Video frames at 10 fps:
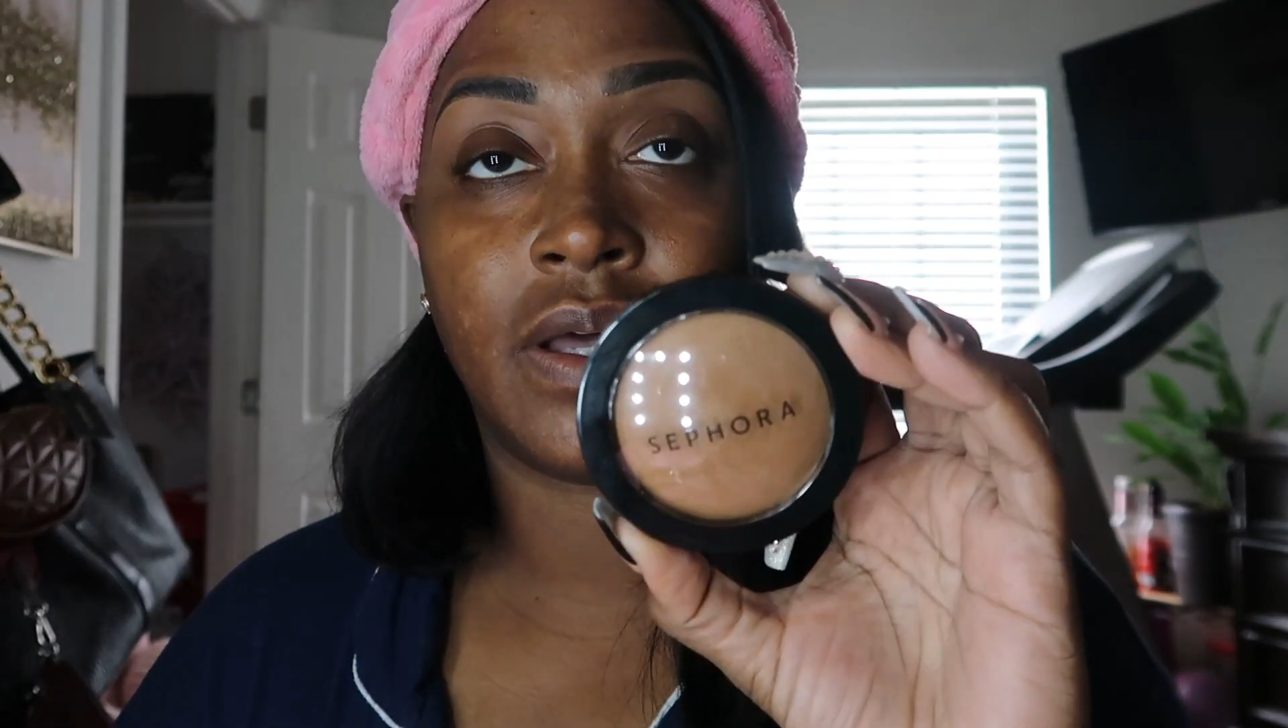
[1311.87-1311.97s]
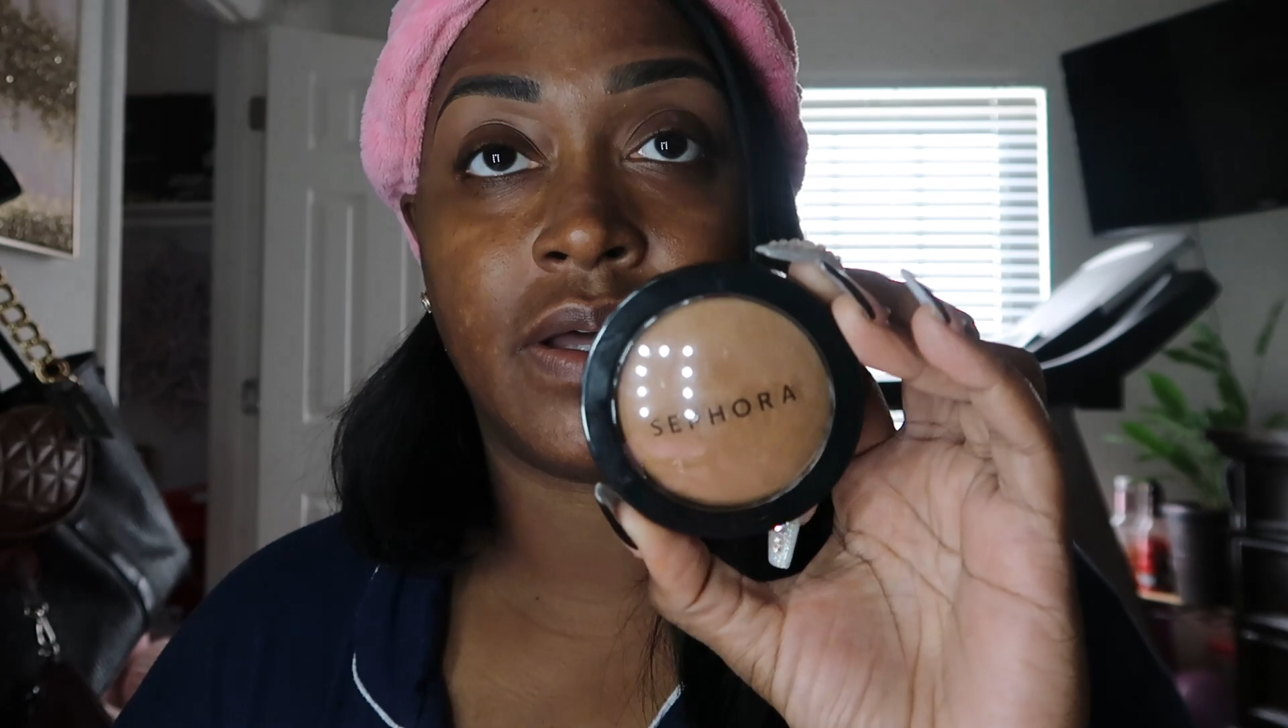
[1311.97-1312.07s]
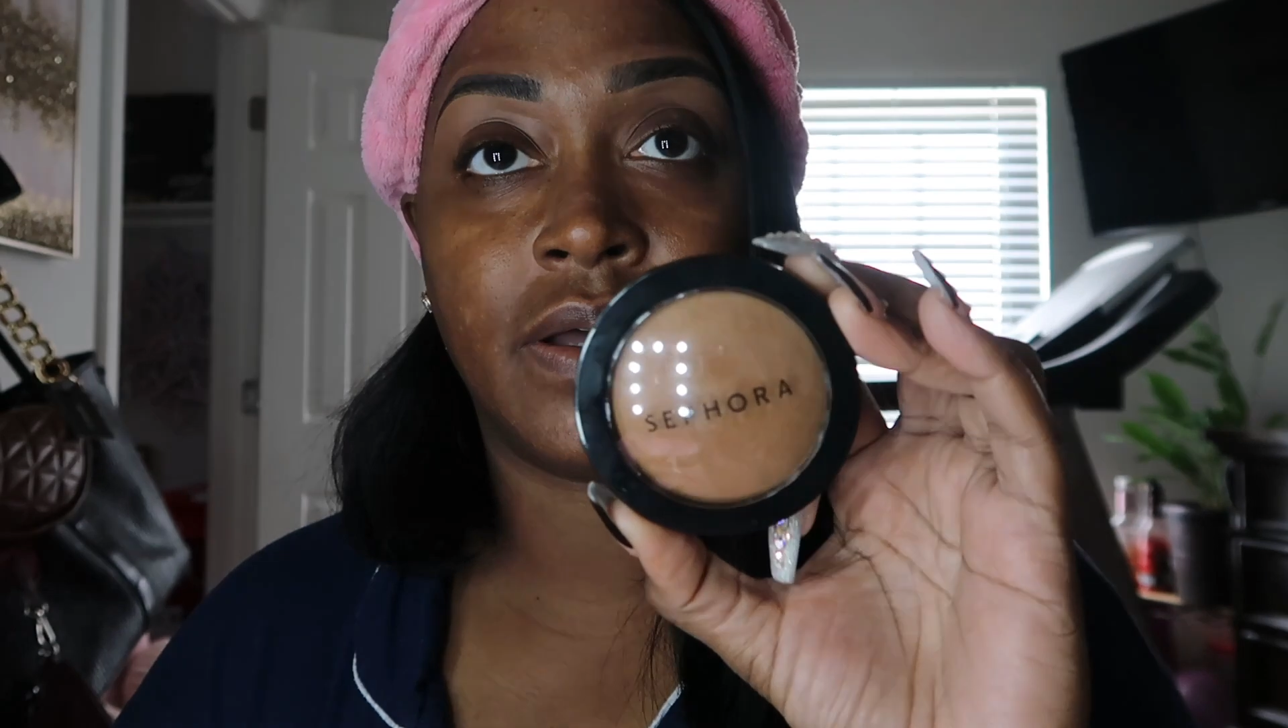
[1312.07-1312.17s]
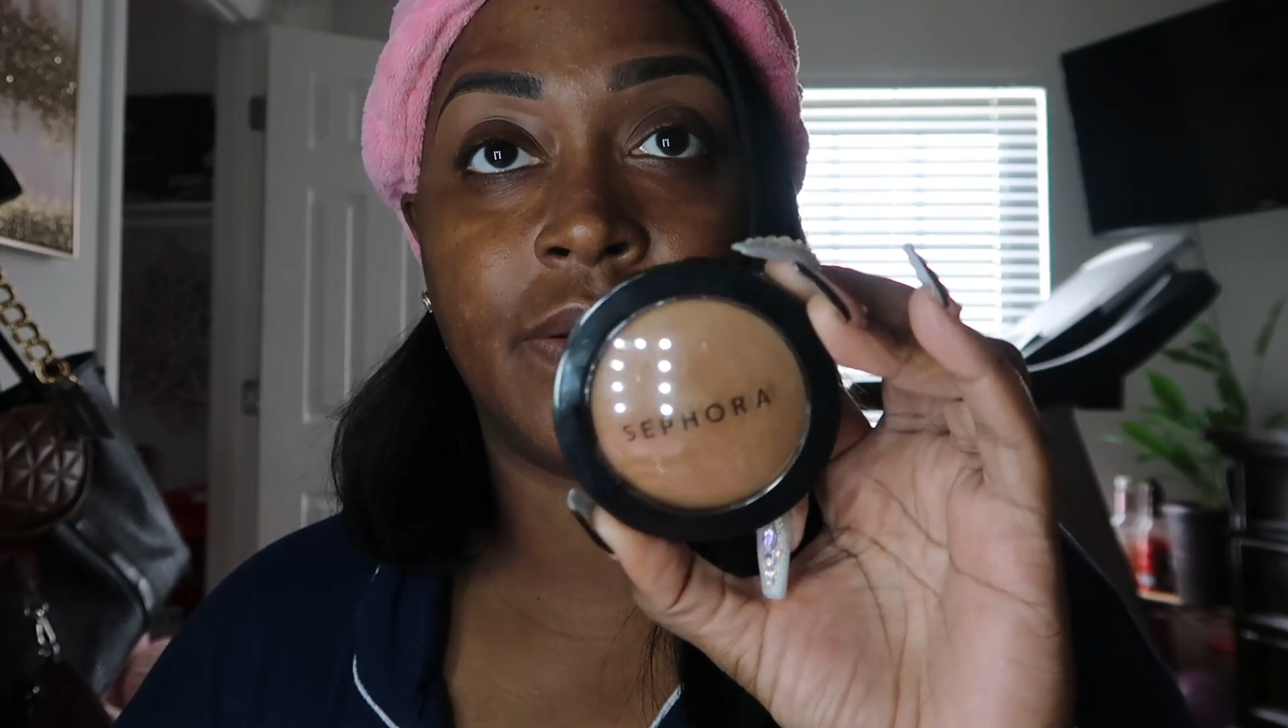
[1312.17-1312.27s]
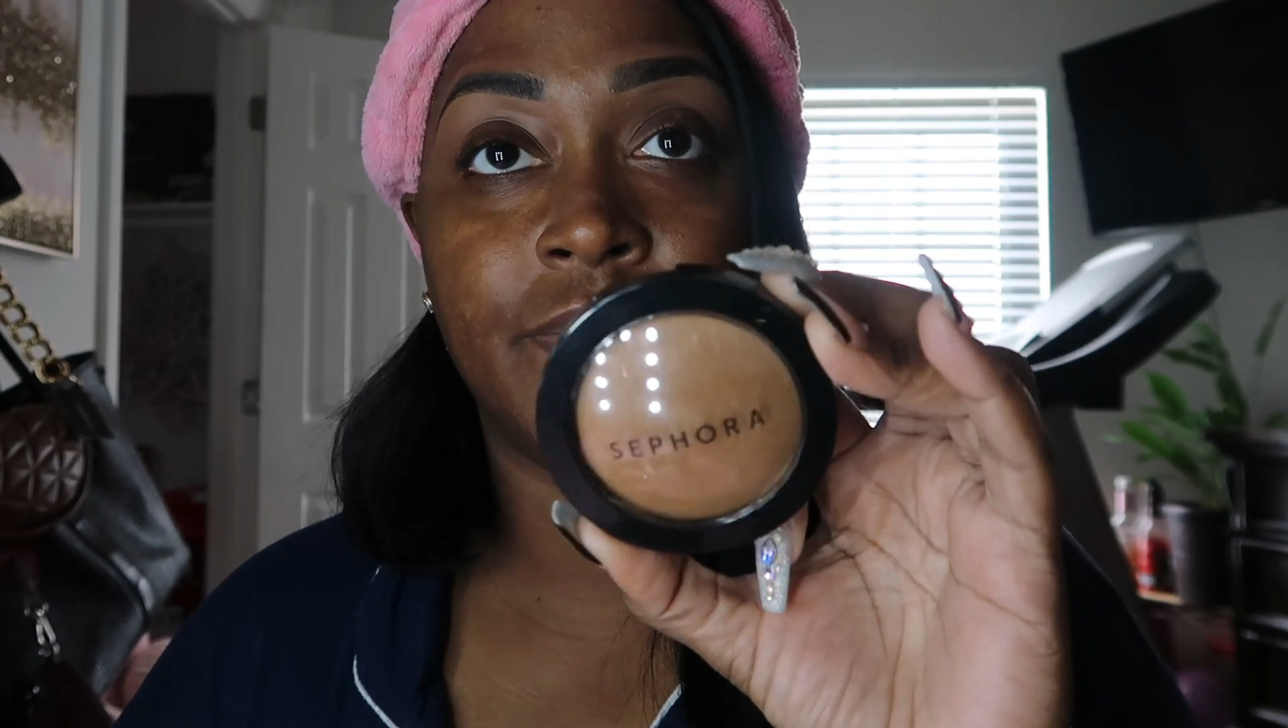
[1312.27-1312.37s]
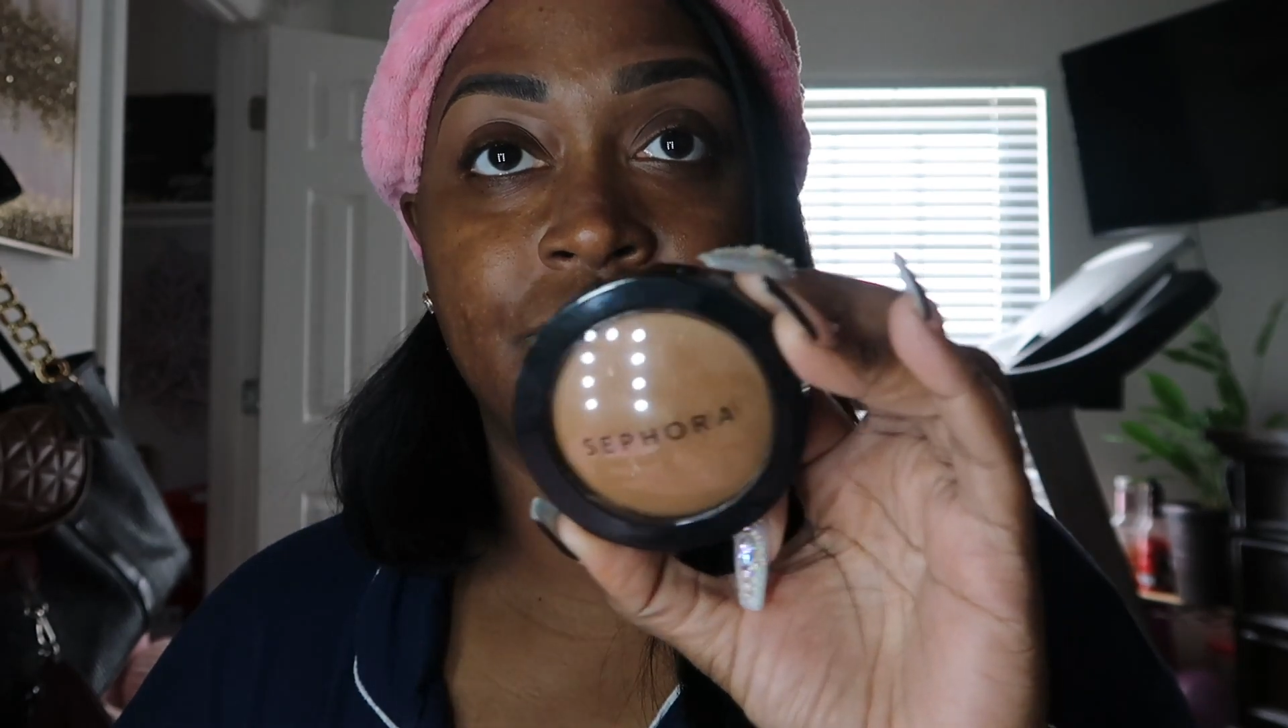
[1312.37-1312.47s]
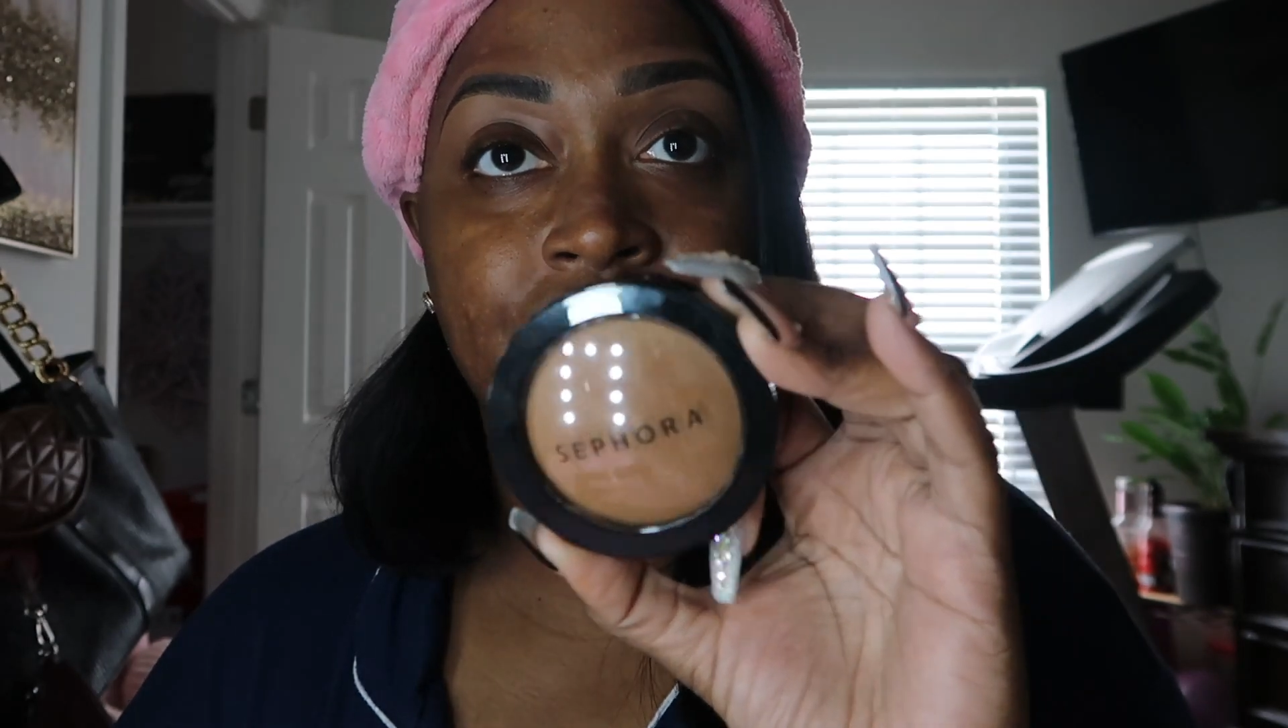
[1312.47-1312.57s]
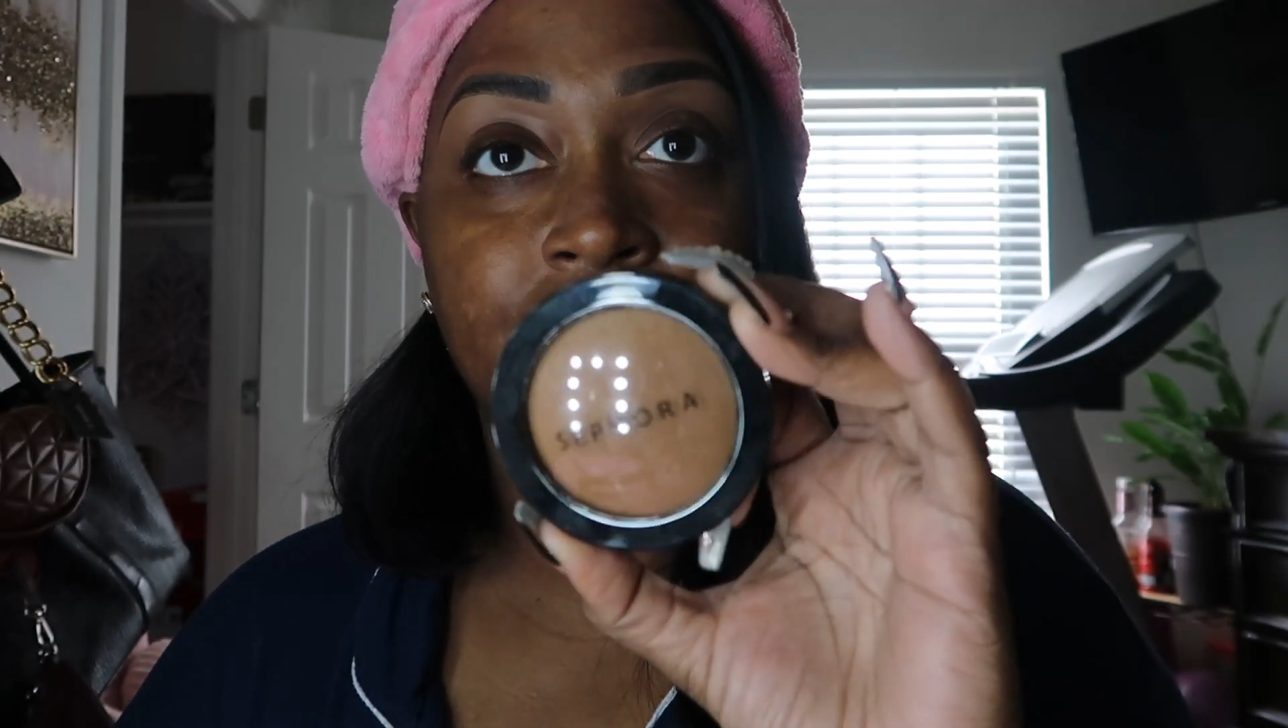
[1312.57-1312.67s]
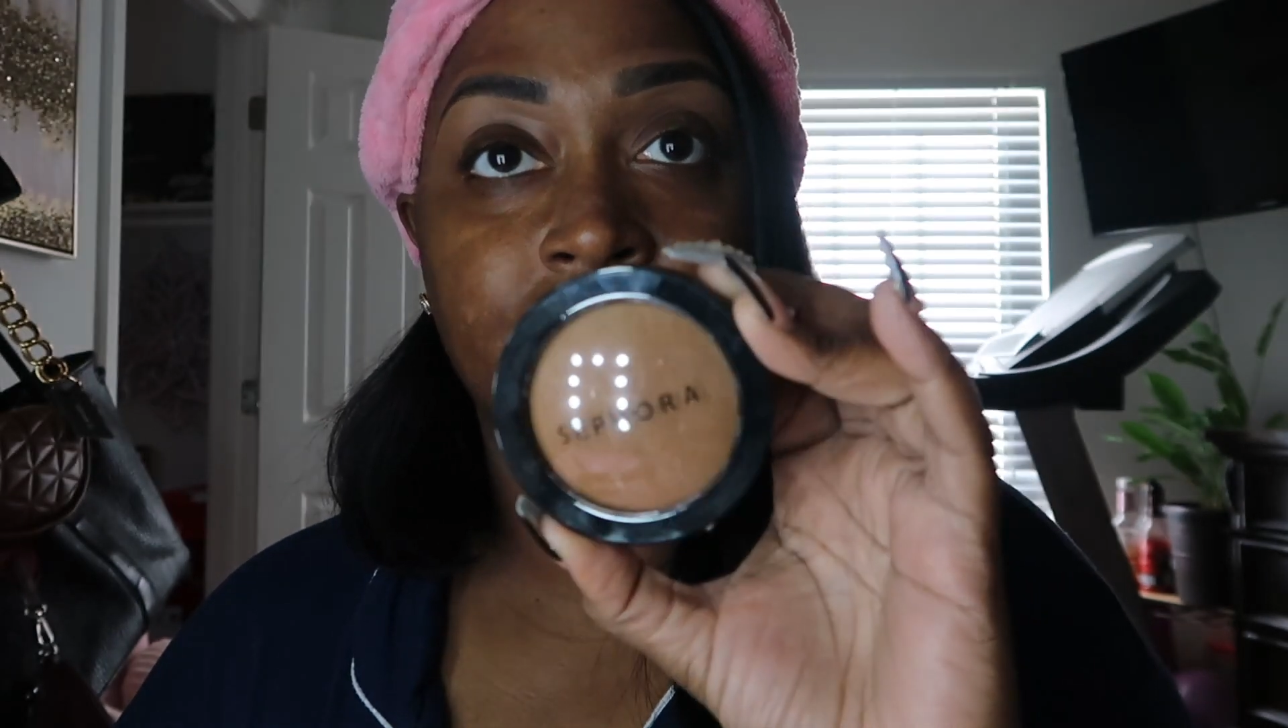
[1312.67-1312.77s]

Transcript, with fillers: um